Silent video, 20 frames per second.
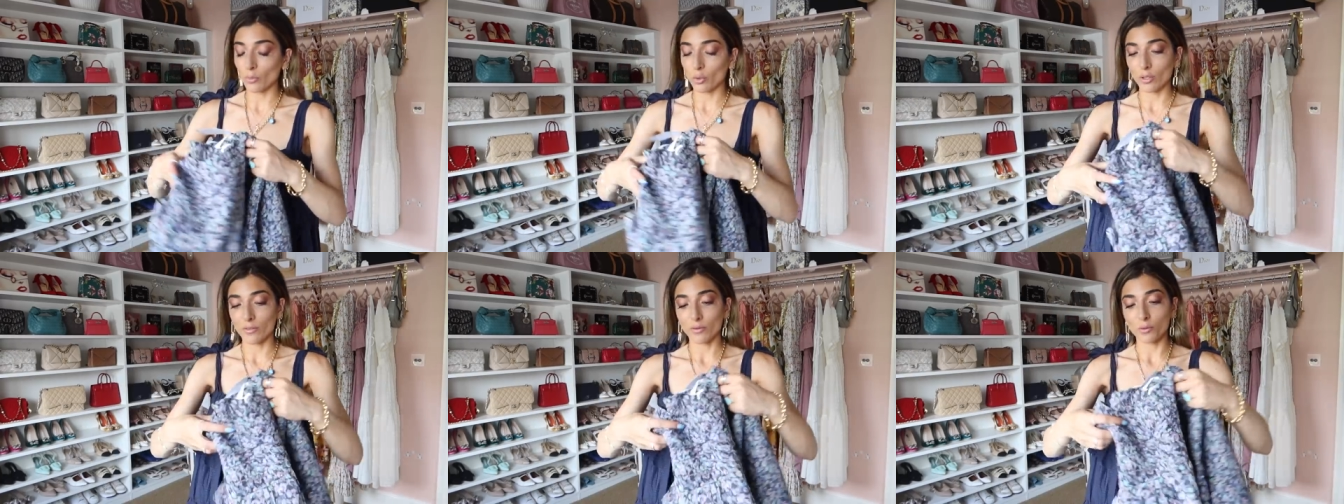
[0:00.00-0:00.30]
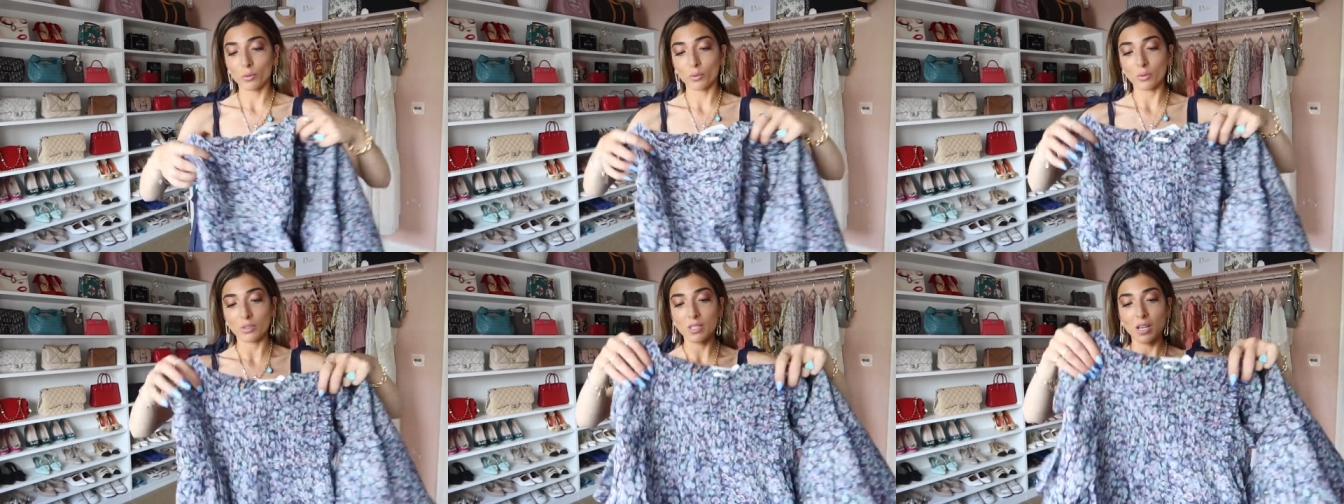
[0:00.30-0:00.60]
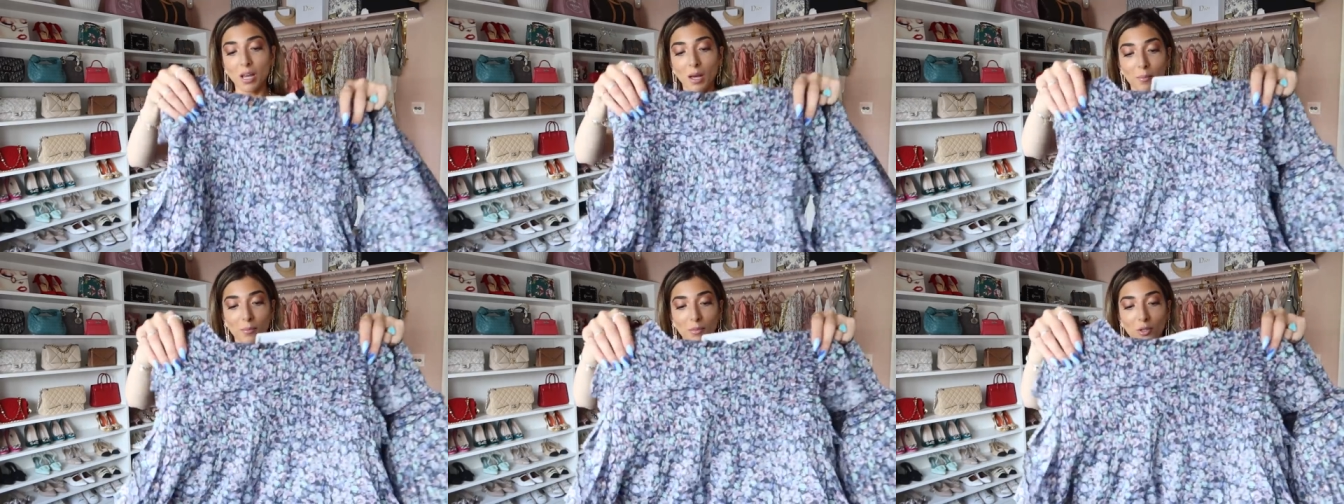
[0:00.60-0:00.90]
more of an
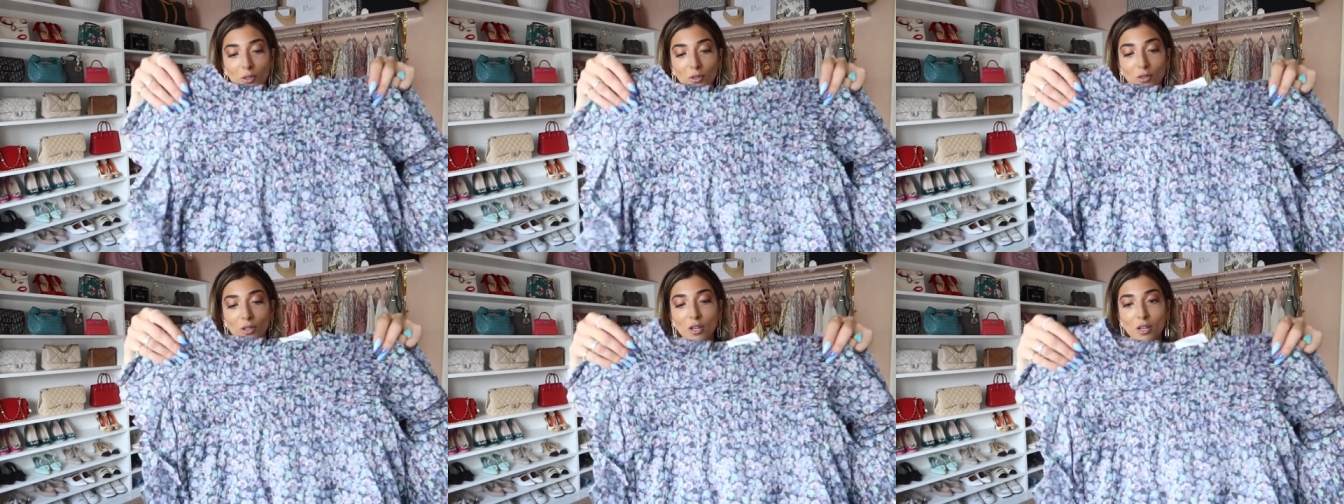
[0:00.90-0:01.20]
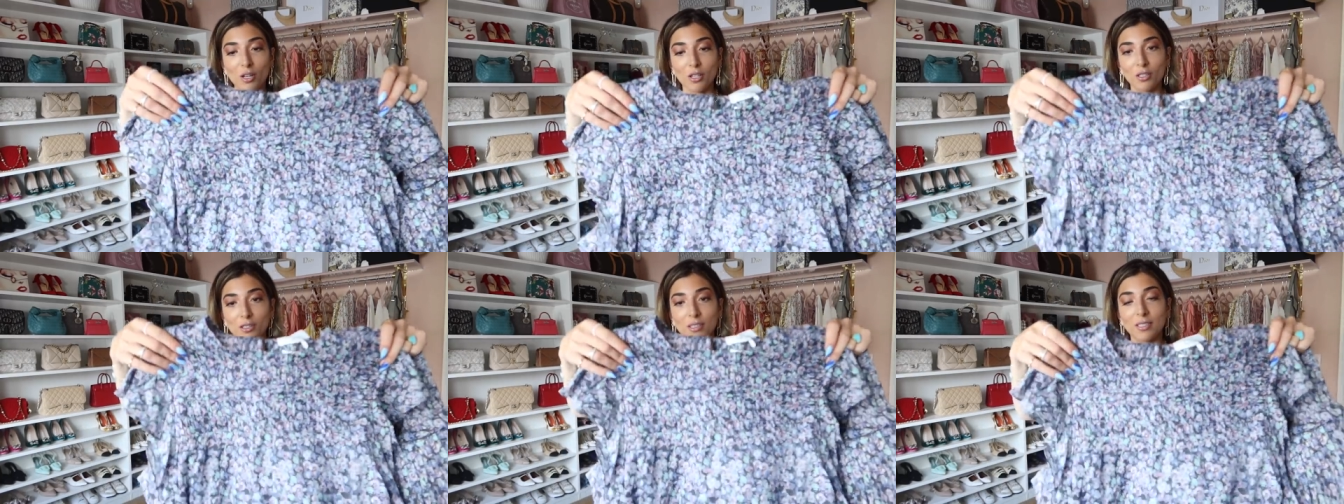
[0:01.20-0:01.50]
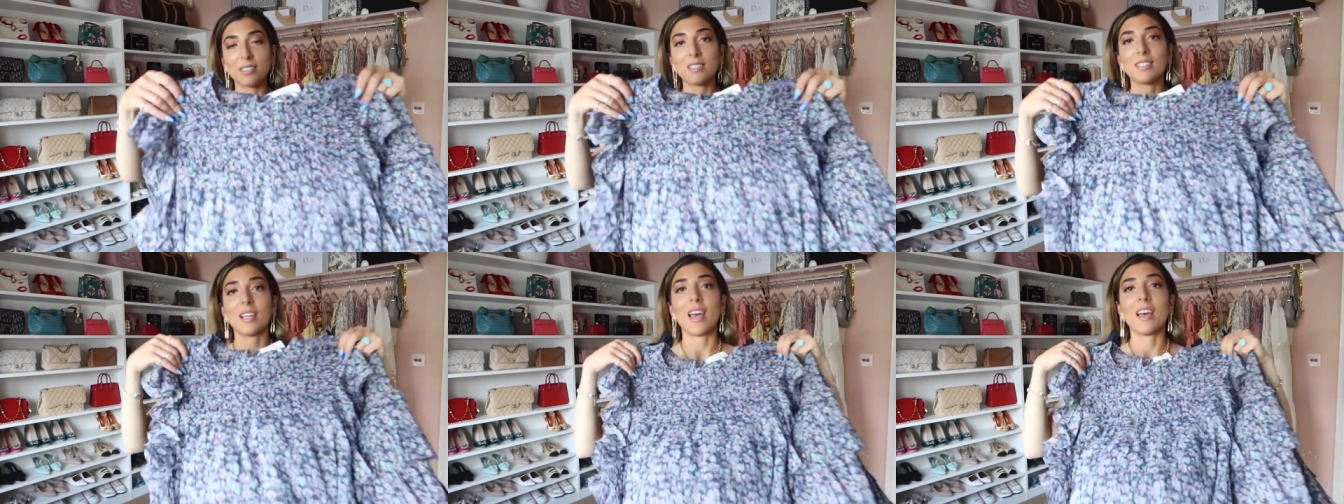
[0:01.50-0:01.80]
autumnal
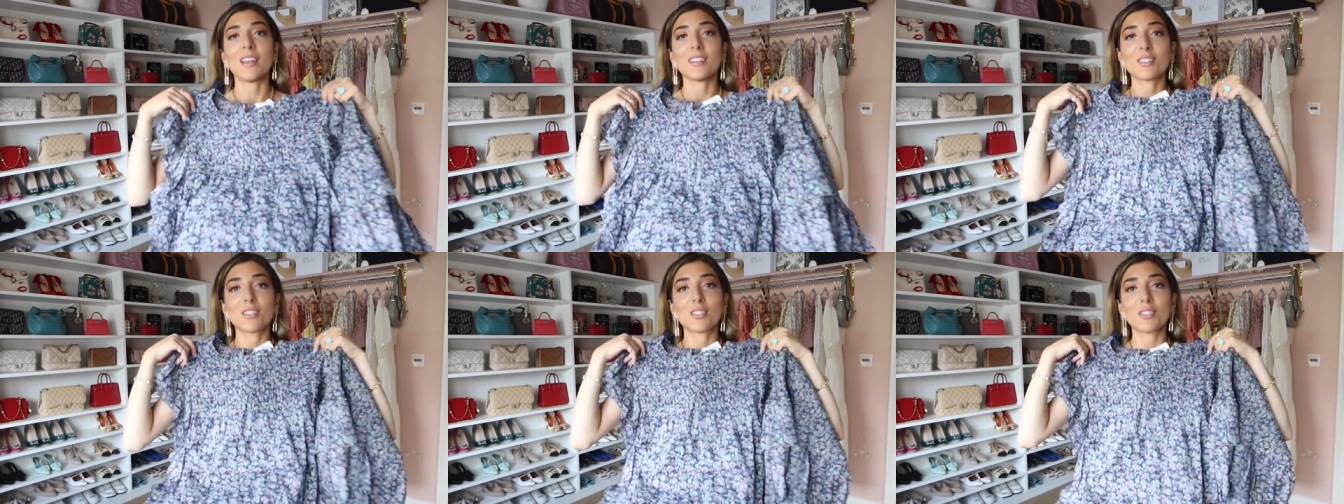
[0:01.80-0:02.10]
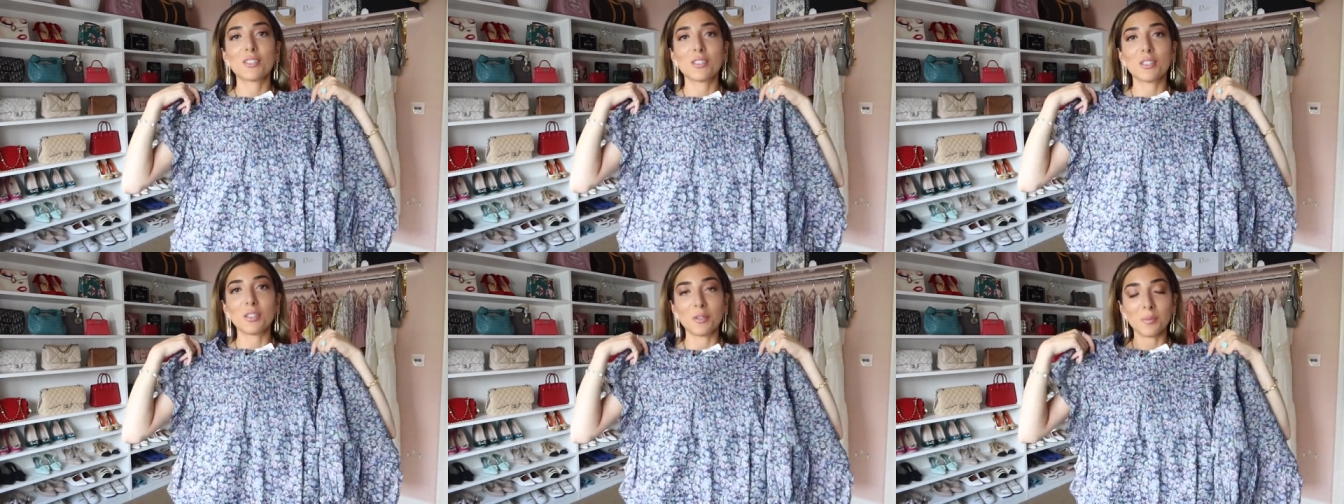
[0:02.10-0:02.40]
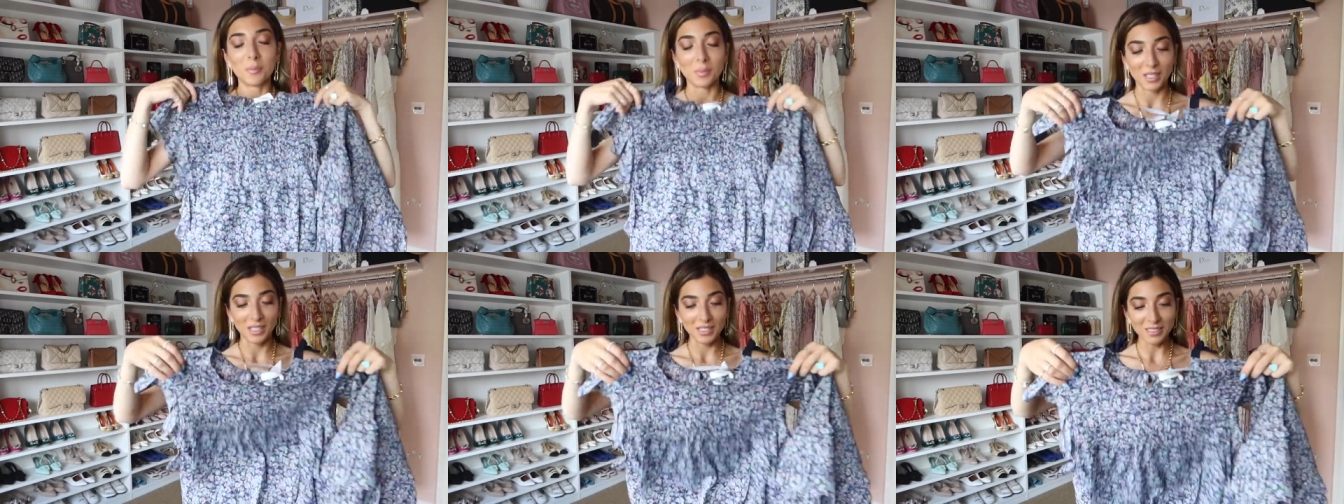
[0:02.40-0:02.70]
set
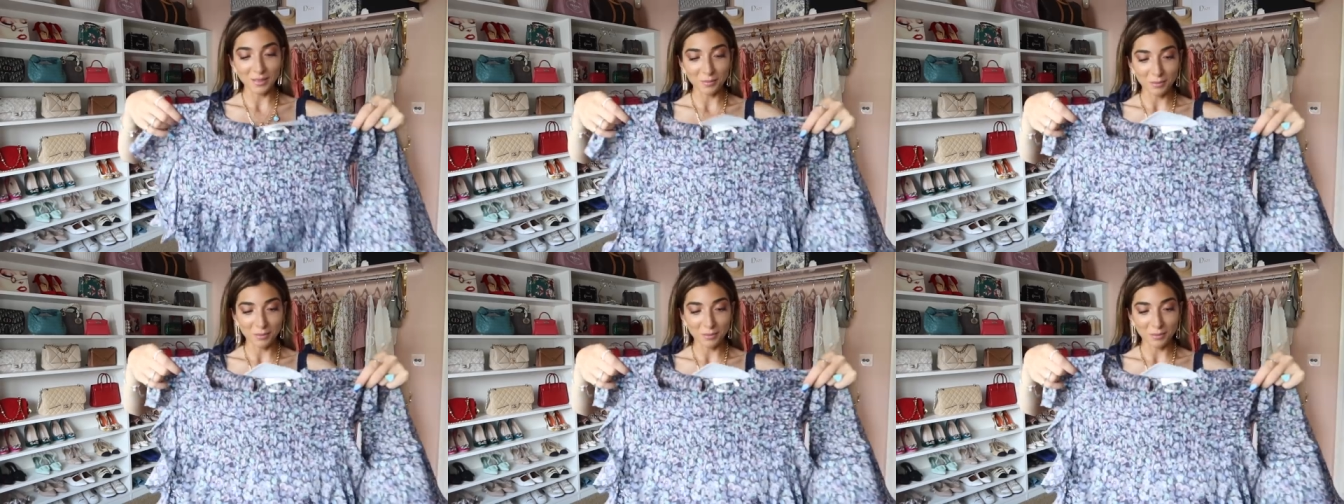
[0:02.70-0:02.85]
two-piece.